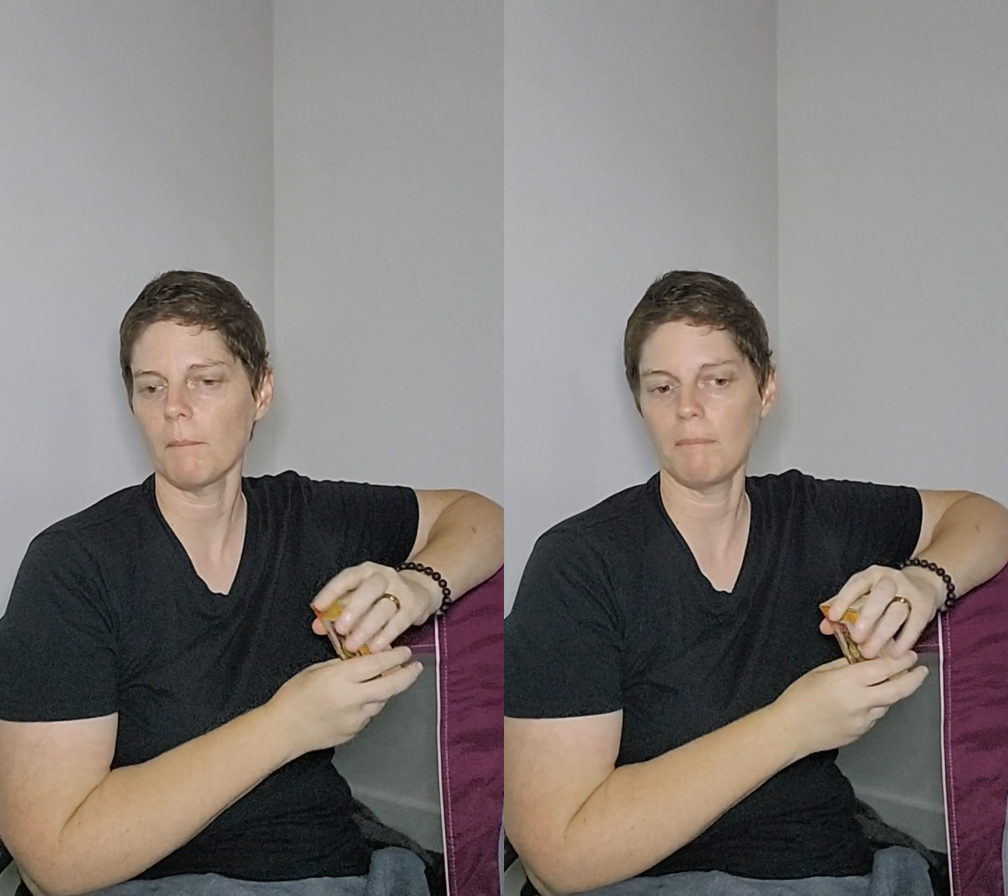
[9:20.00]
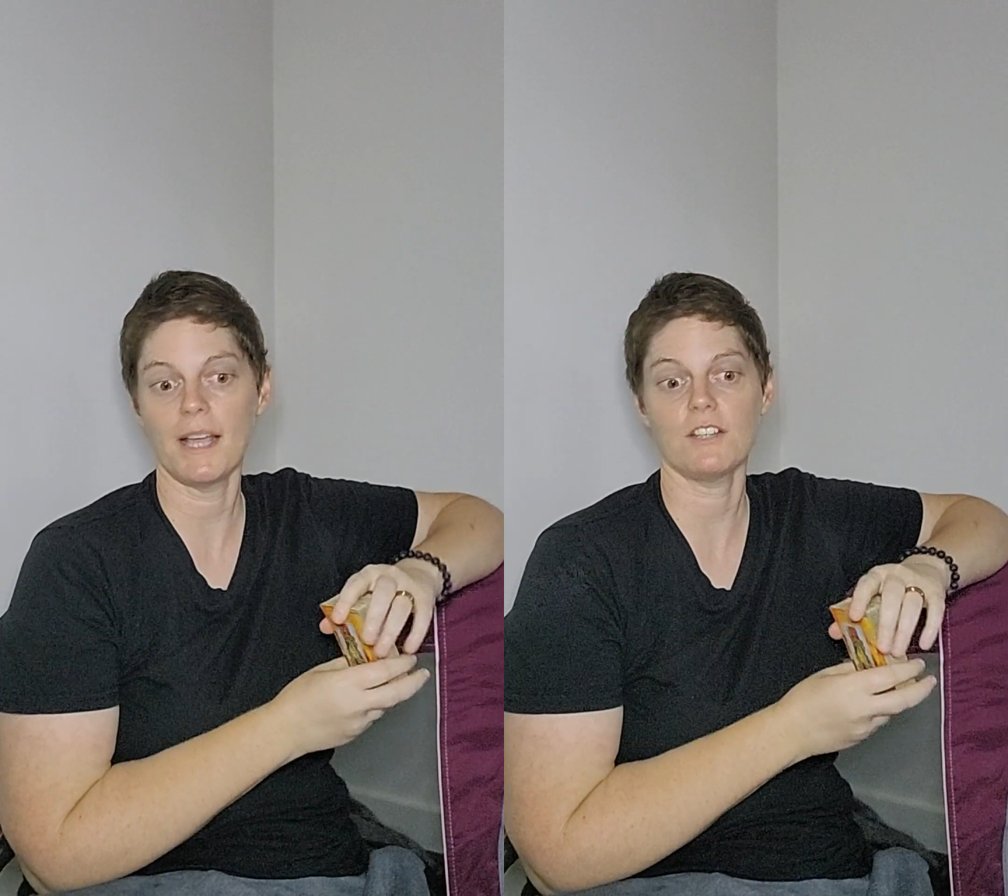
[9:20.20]

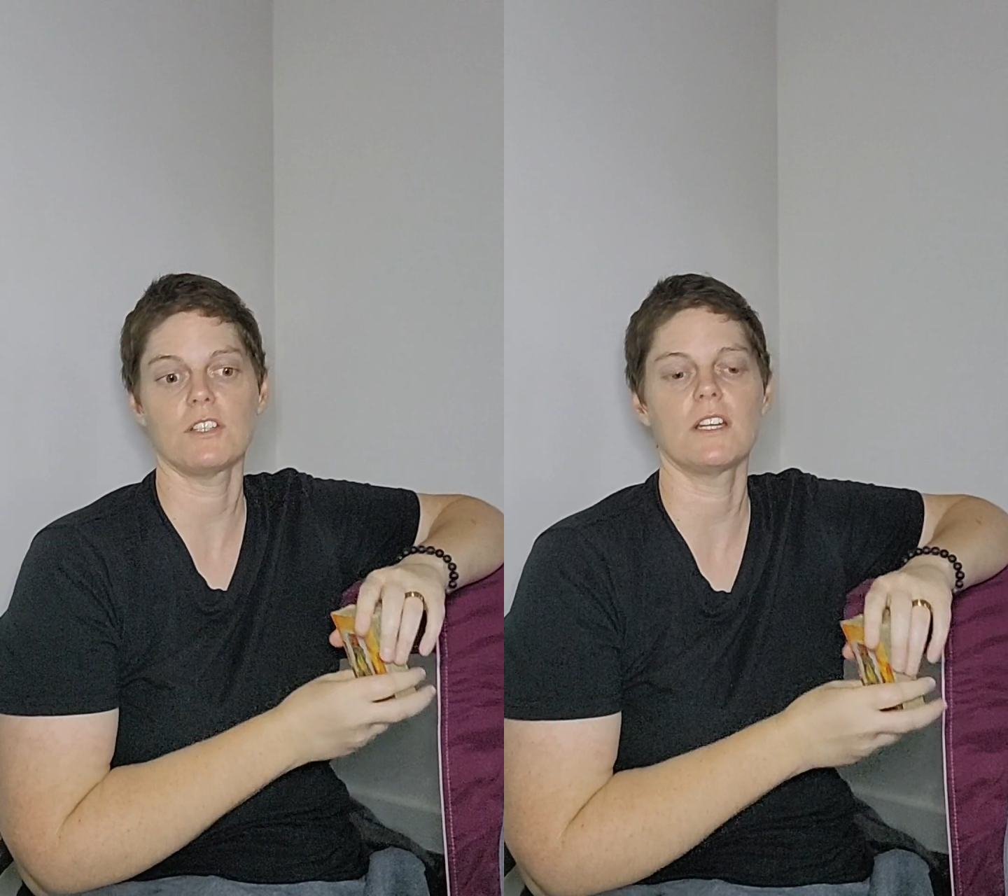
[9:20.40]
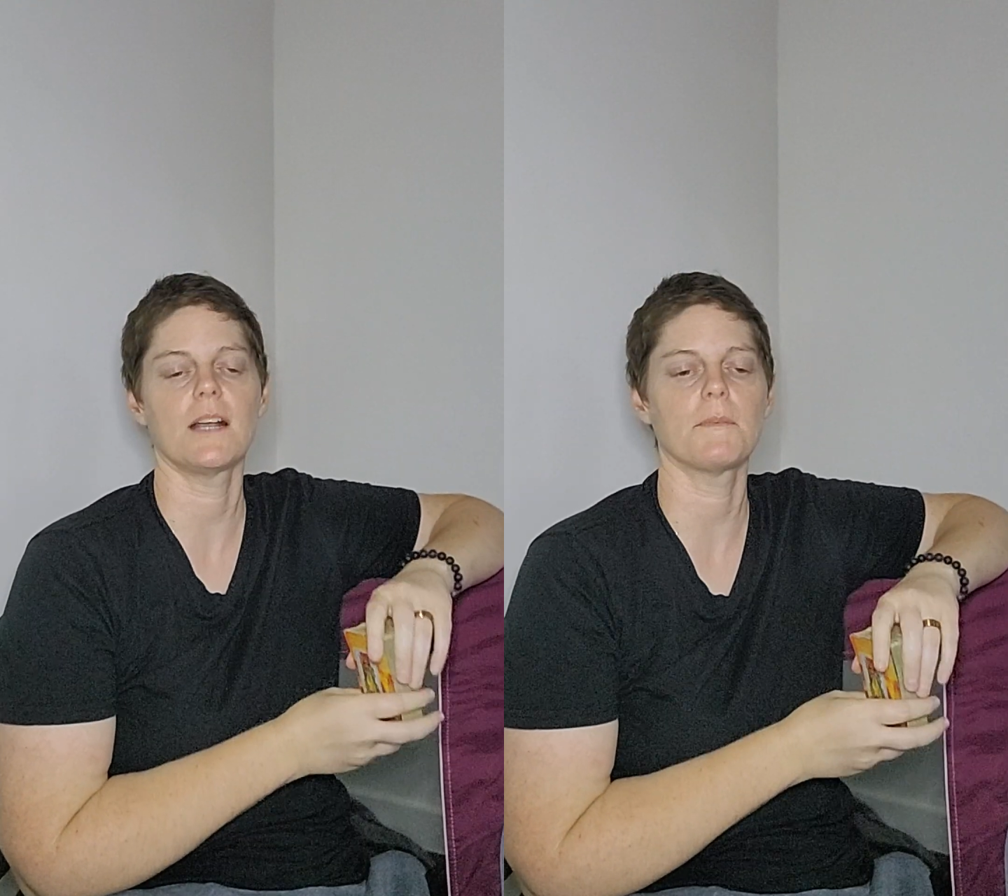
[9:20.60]

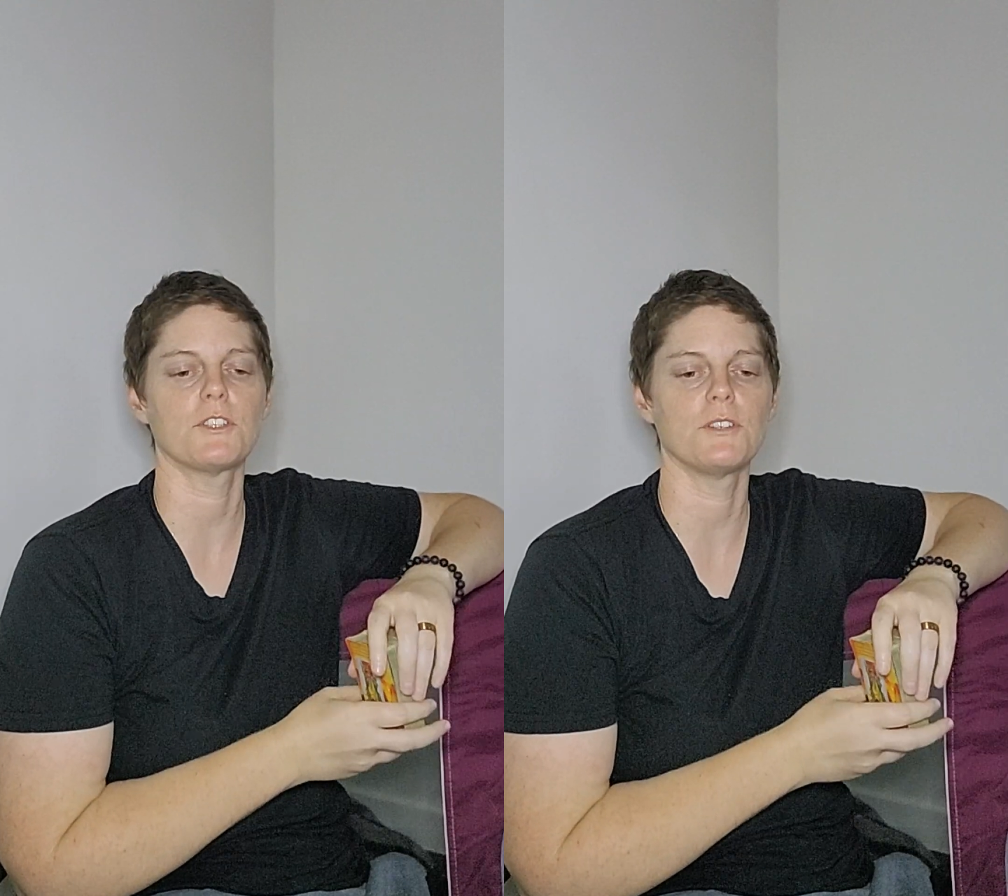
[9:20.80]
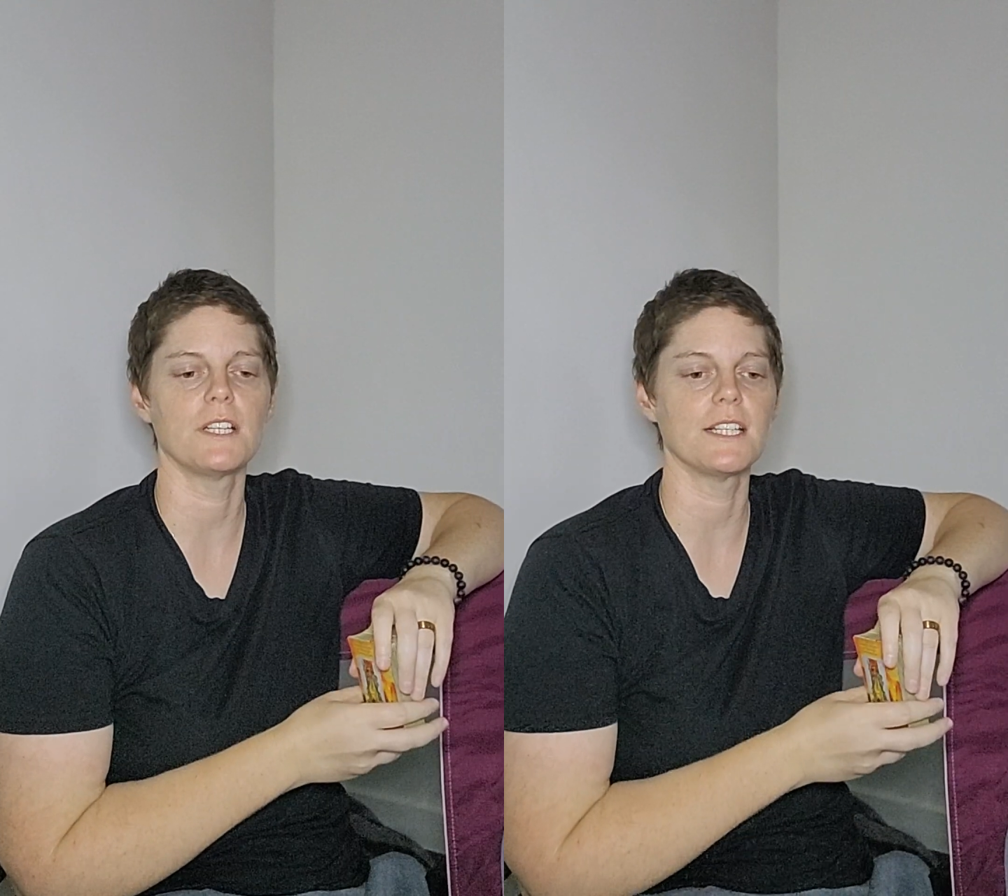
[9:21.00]
passionate
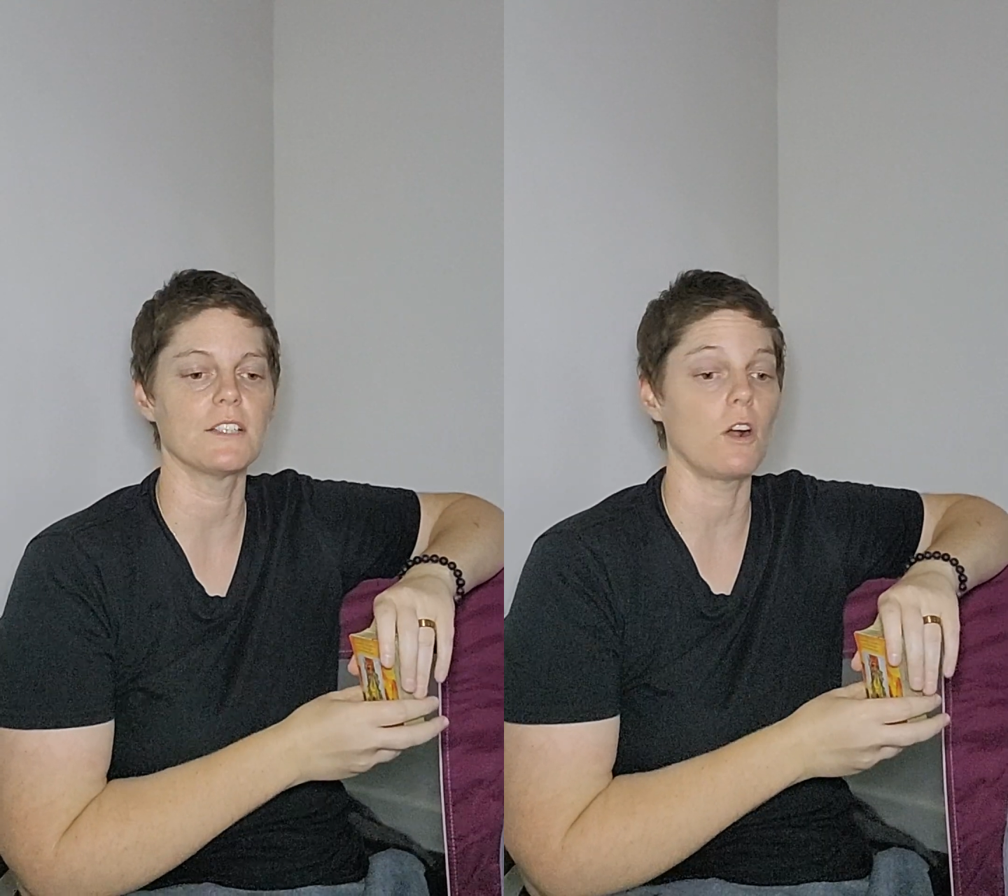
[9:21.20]
opportunities.